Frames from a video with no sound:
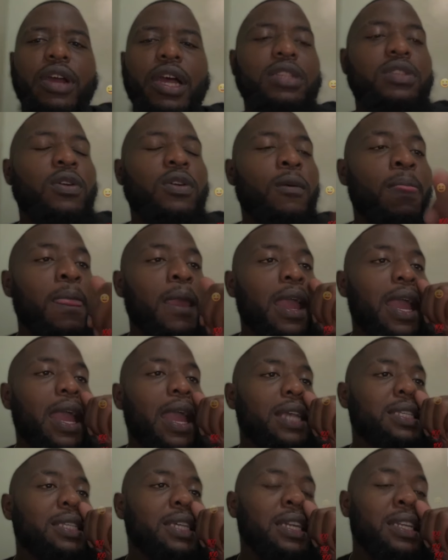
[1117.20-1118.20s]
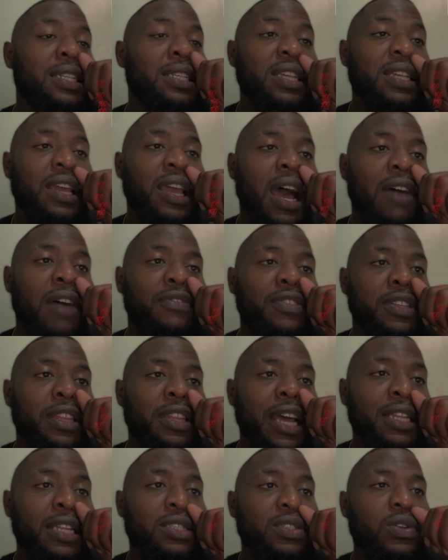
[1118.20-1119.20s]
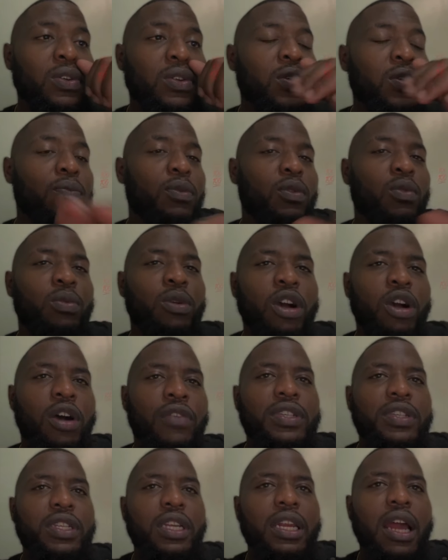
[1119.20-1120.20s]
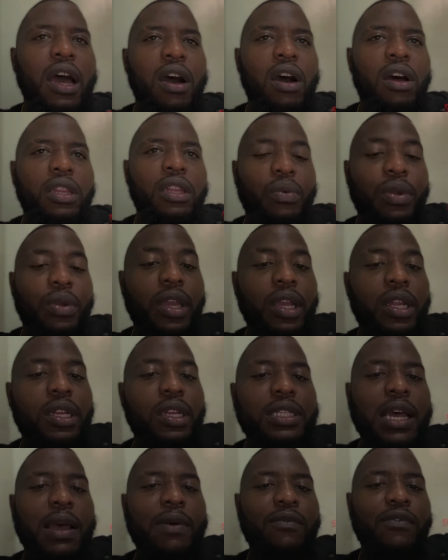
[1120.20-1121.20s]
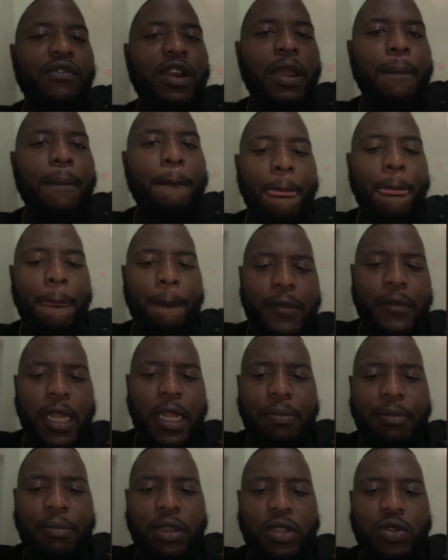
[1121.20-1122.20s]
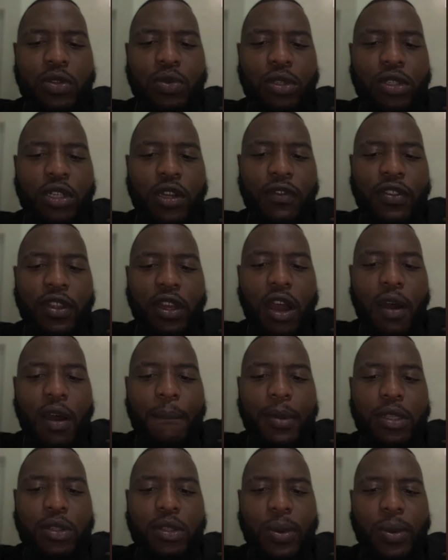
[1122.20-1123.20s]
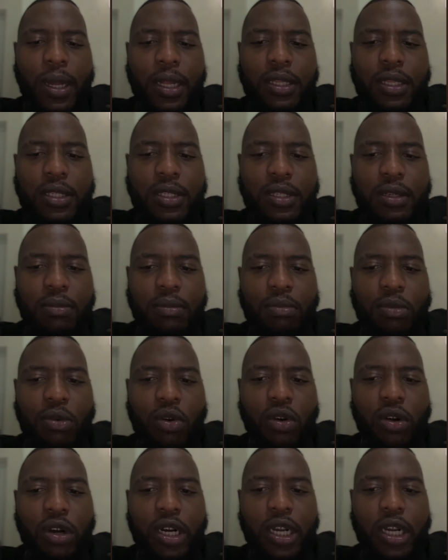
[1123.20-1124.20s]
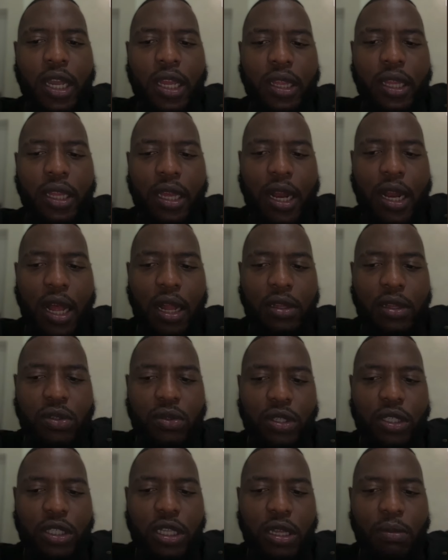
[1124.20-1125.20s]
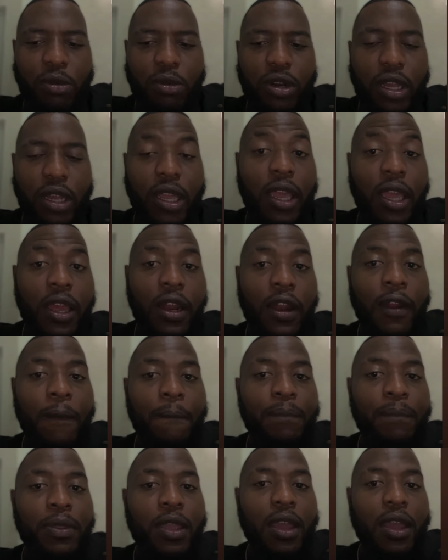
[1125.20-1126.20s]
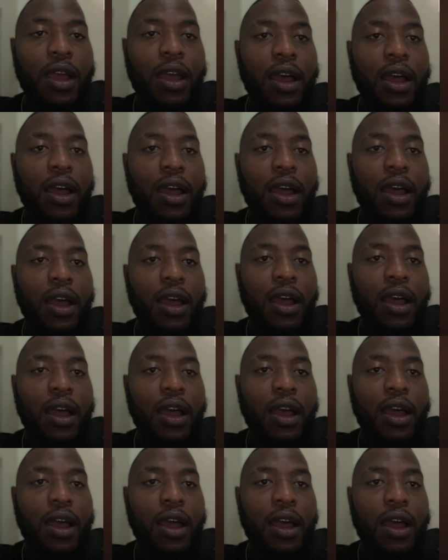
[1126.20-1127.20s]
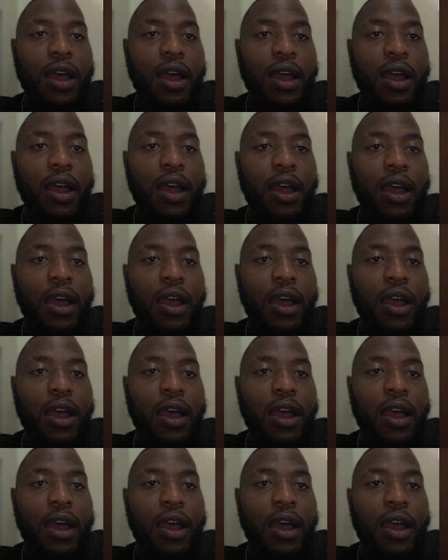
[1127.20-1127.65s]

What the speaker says: right? So as I did say, after that, so we're obviously now on the weekly time frame. Let me switch off the comments once more, and then I'll switch them on again when we